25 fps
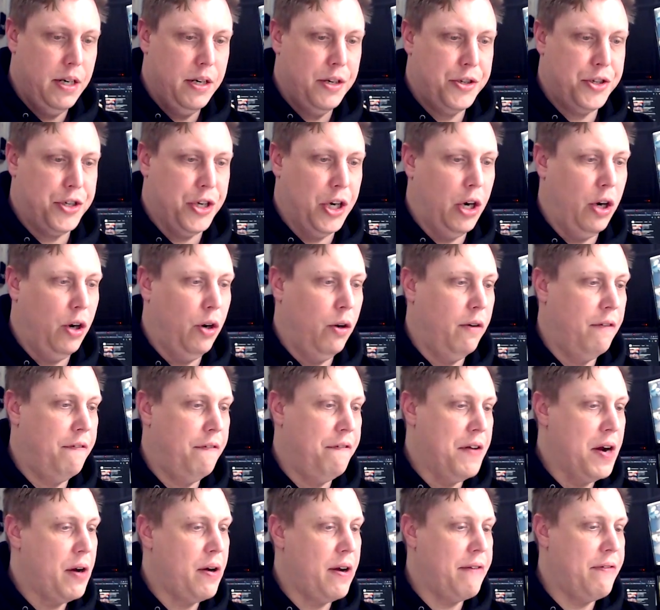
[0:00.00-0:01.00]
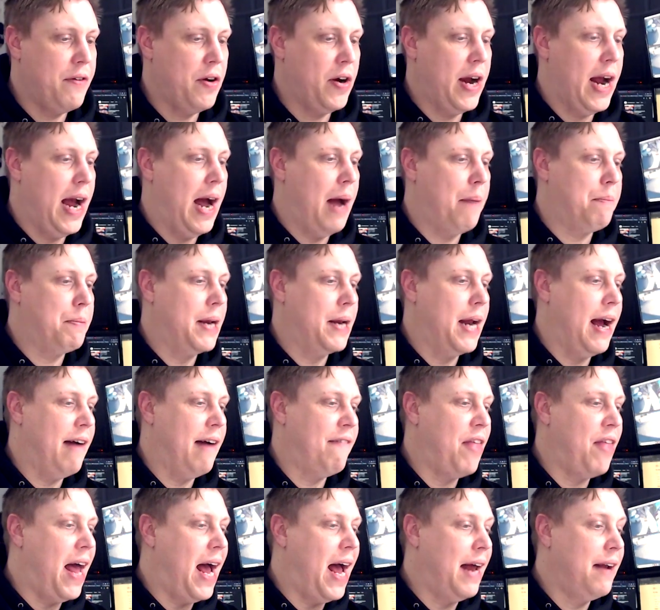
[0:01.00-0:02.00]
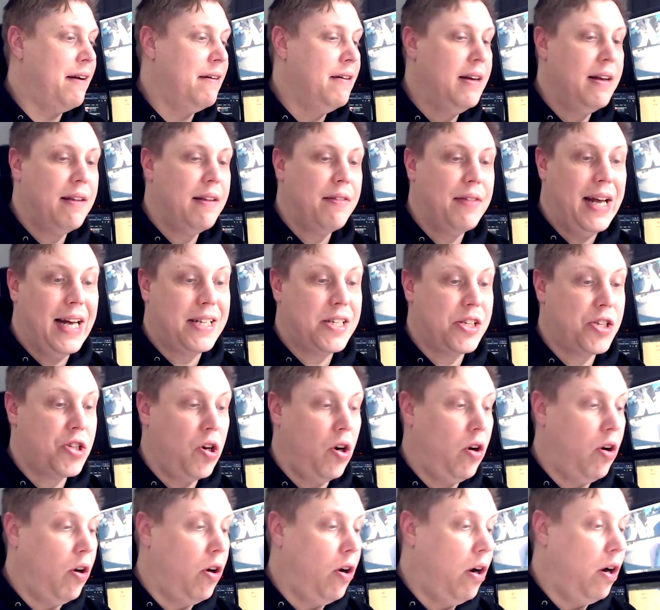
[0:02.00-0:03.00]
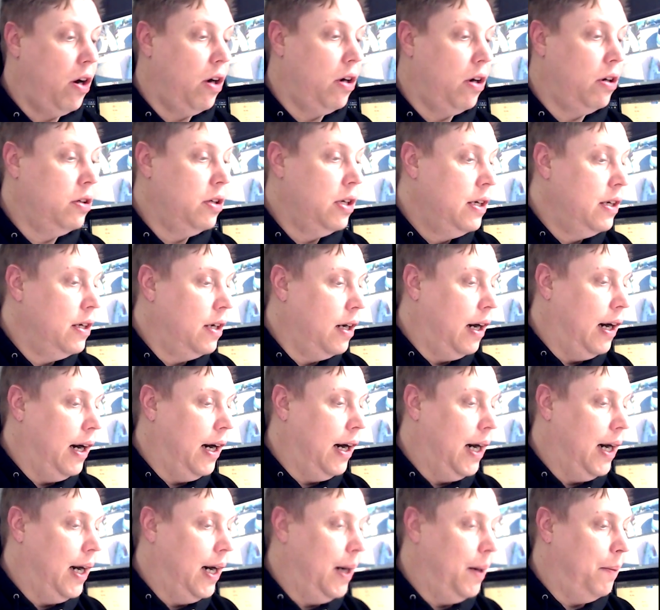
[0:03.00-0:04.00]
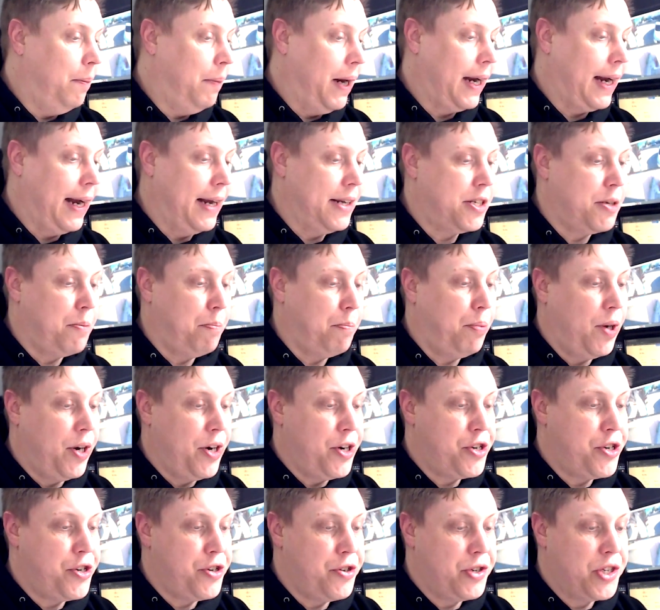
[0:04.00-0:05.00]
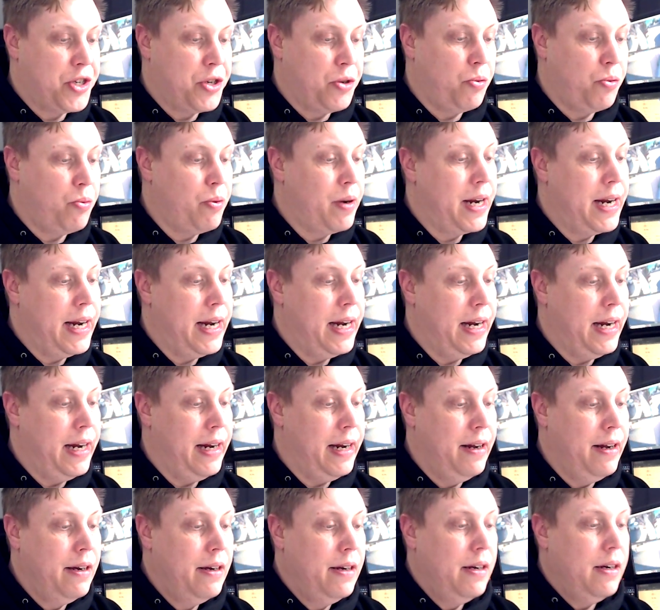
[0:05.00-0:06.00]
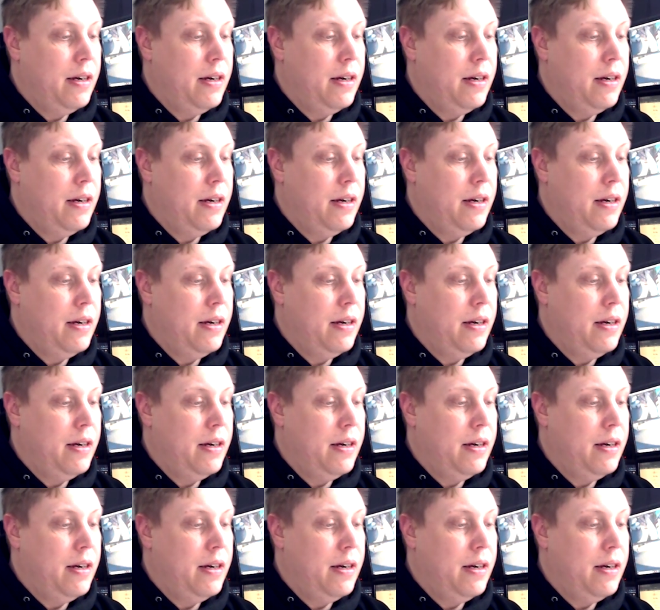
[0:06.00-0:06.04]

So very, very happy to have that. That's the haul. I got some Punishers to read.